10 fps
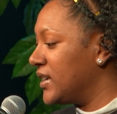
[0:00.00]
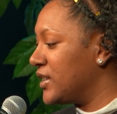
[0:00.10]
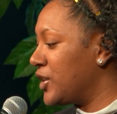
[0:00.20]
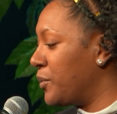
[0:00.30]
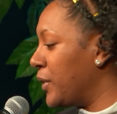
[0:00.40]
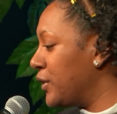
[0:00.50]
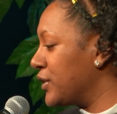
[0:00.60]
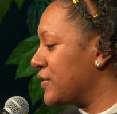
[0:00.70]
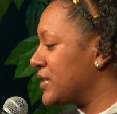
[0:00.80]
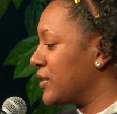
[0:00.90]
No
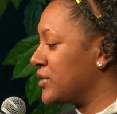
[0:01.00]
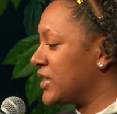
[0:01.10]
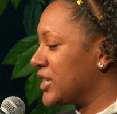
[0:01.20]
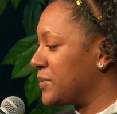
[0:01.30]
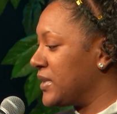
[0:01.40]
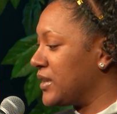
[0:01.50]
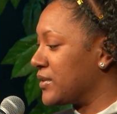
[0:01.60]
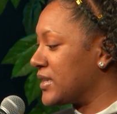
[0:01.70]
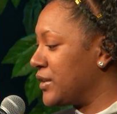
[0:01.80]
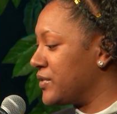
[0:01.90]
motives, no judgment, no
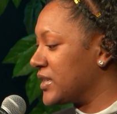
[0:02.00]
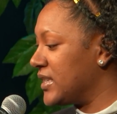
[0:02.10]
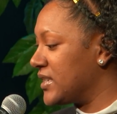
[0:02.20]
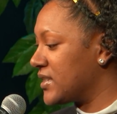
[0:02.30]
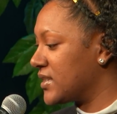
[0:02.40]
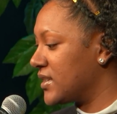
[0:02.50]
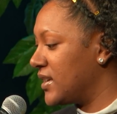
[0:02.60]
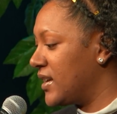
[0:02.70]
selfishness.